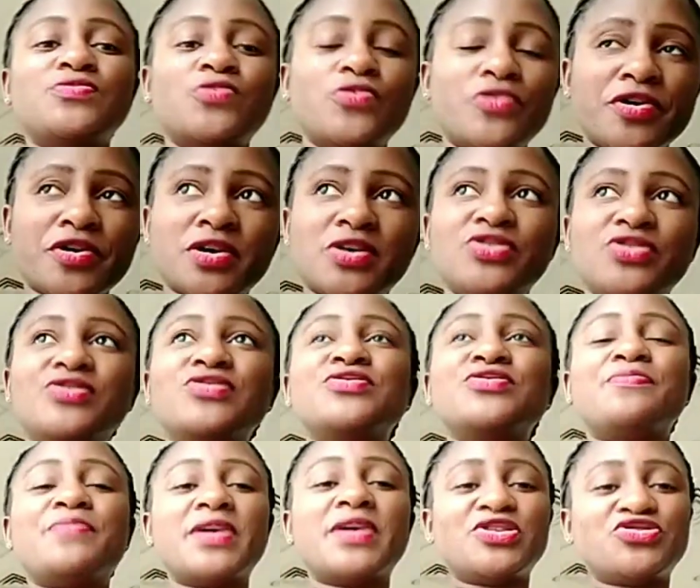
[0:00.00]
work, you need to
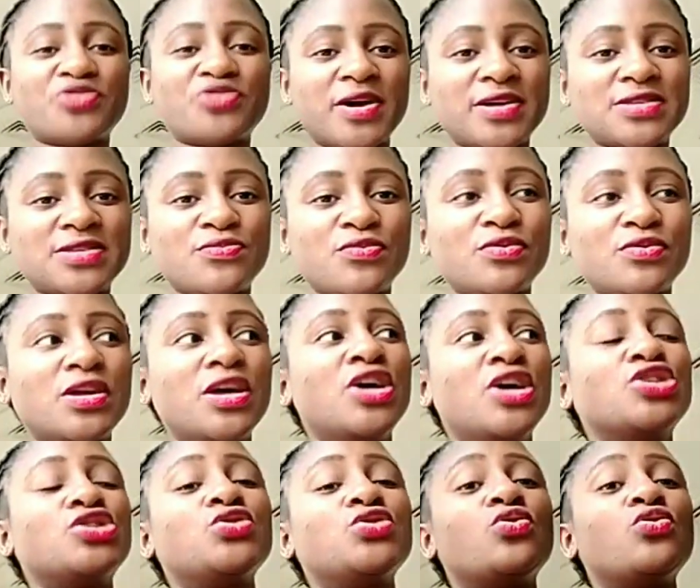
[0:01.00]
pay transport
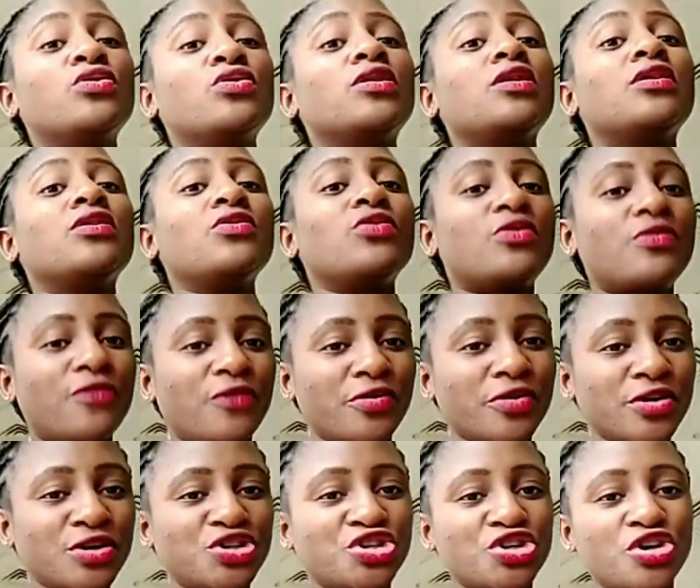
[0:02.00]
to go look for
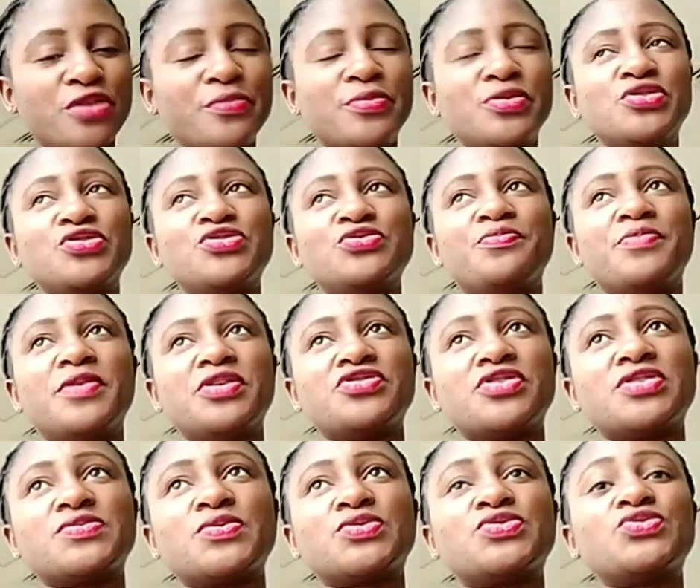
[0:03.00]
a job, you need to pay
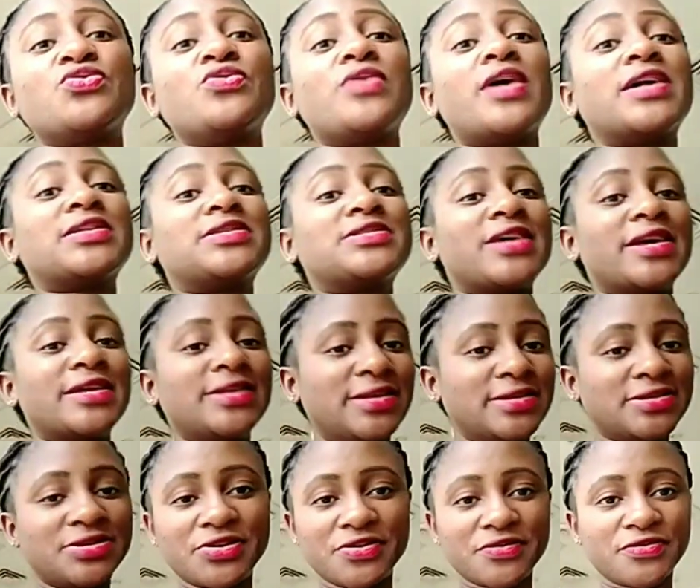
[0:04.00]
transport to go attend
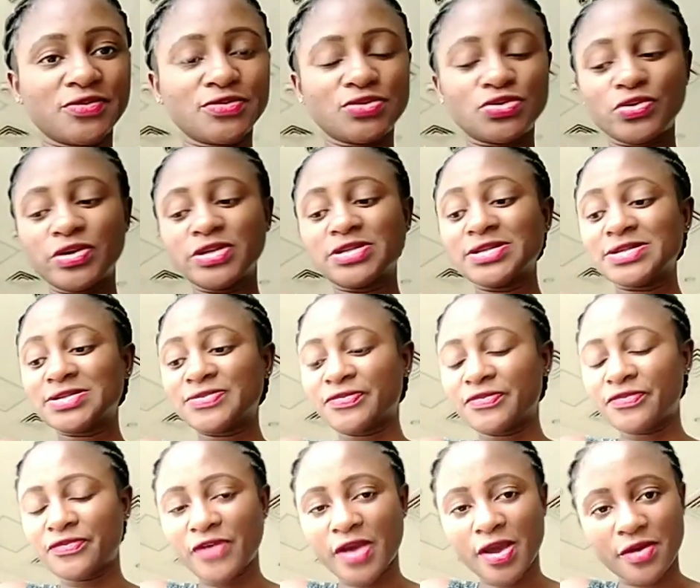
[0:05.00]
interviews. So it is
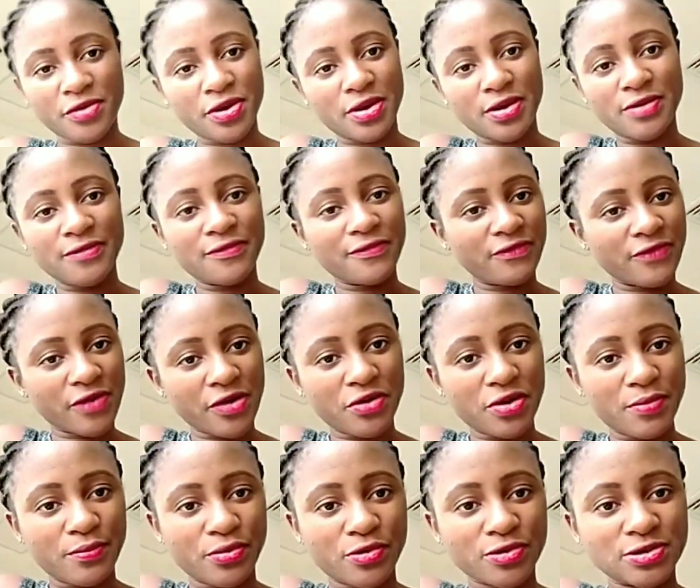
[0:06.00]
very, very
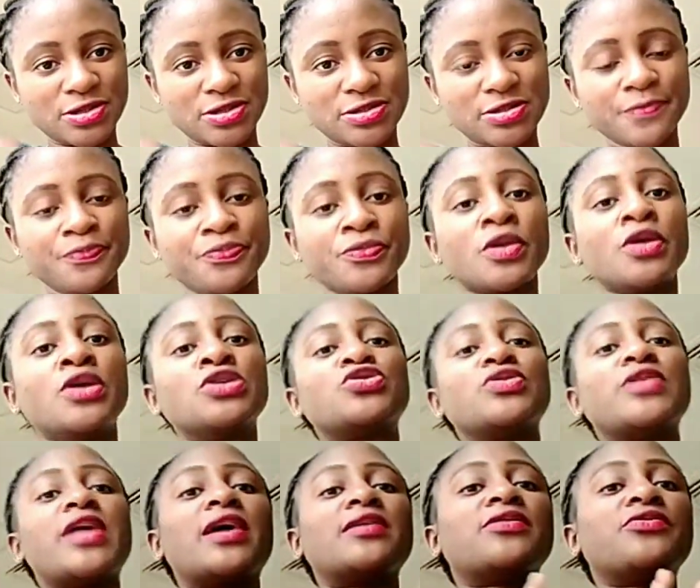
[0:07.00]
important. So
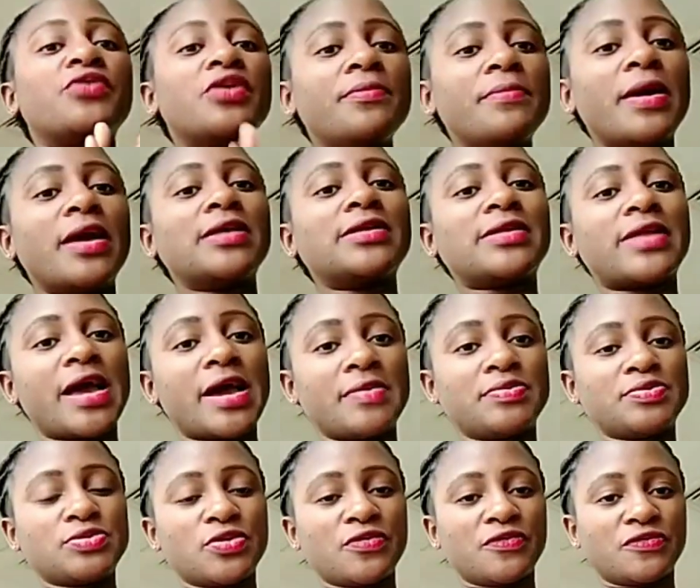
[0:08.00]
there are three main
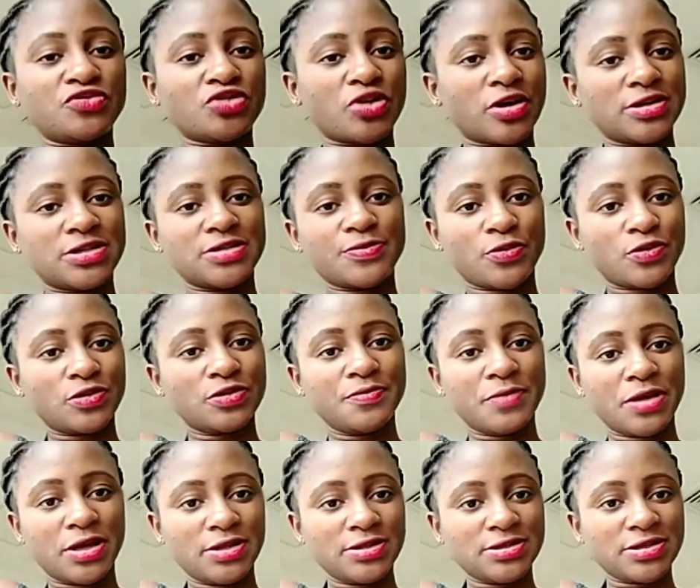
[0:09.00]
types of transport
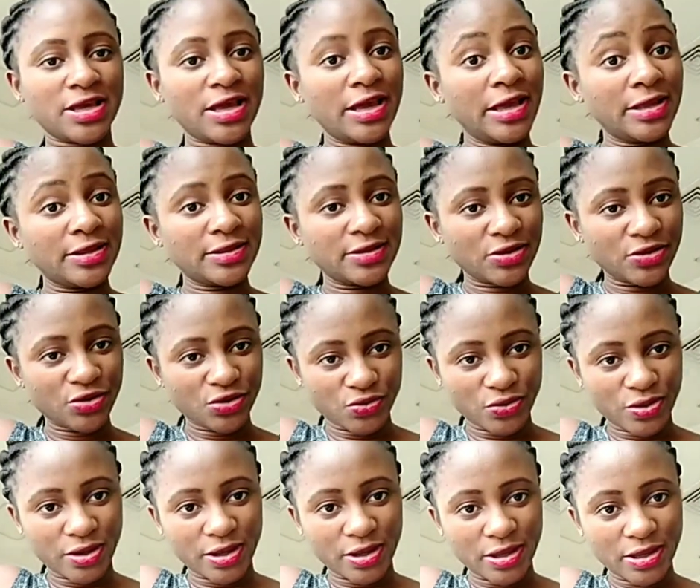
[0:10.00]
means in the
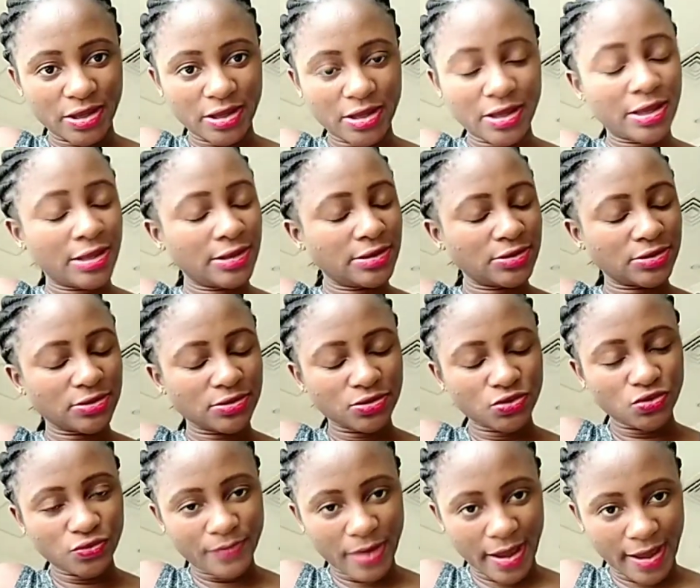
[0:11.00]
UAE, in
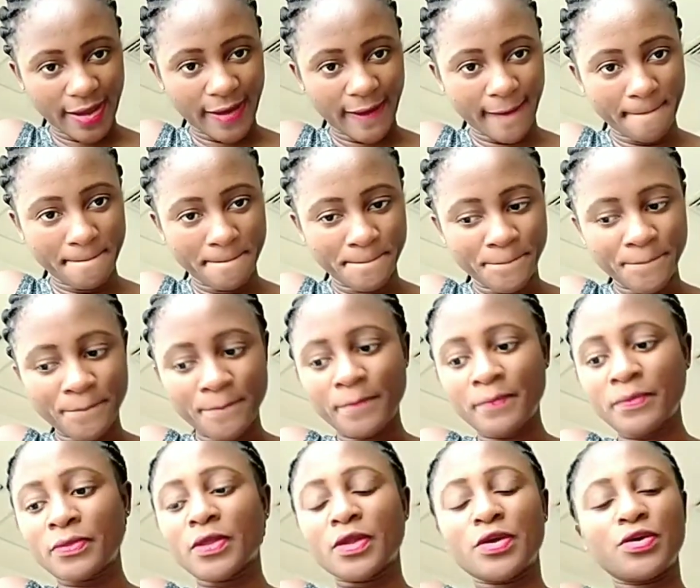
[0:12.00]
Dubai.
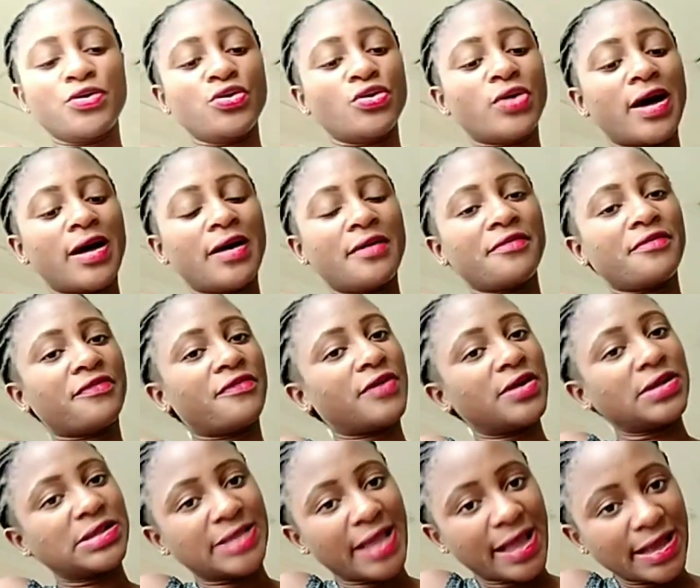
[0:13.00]
You have a
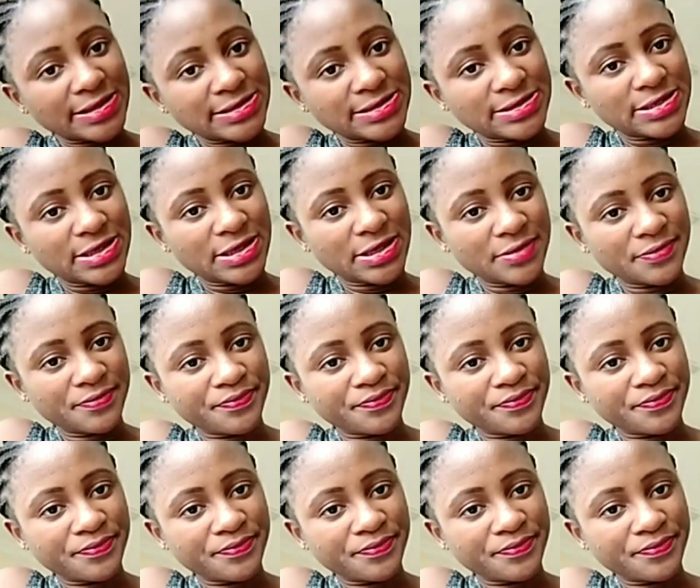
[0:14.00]
taxi,